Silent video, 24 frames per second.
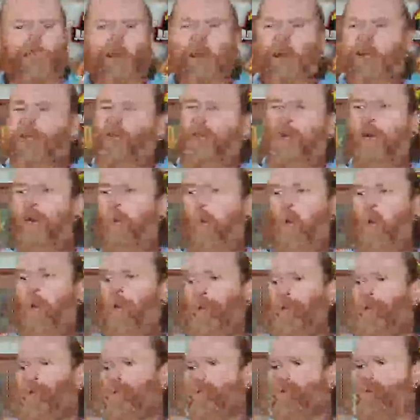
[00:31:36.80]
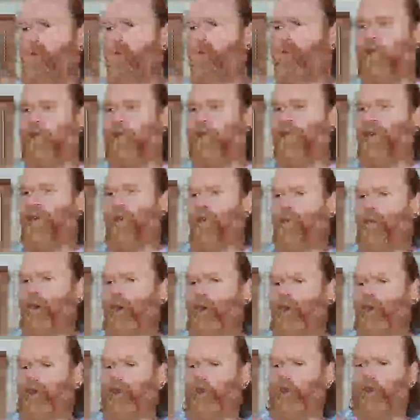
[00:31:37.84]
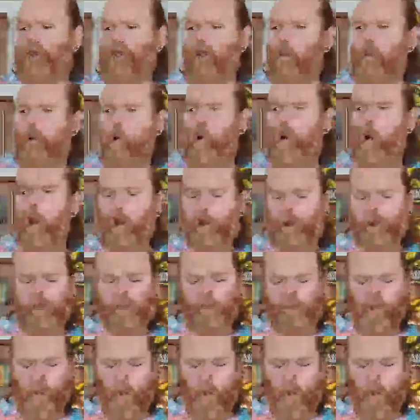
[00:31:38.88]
I don't want them wiggling around in my stomach later.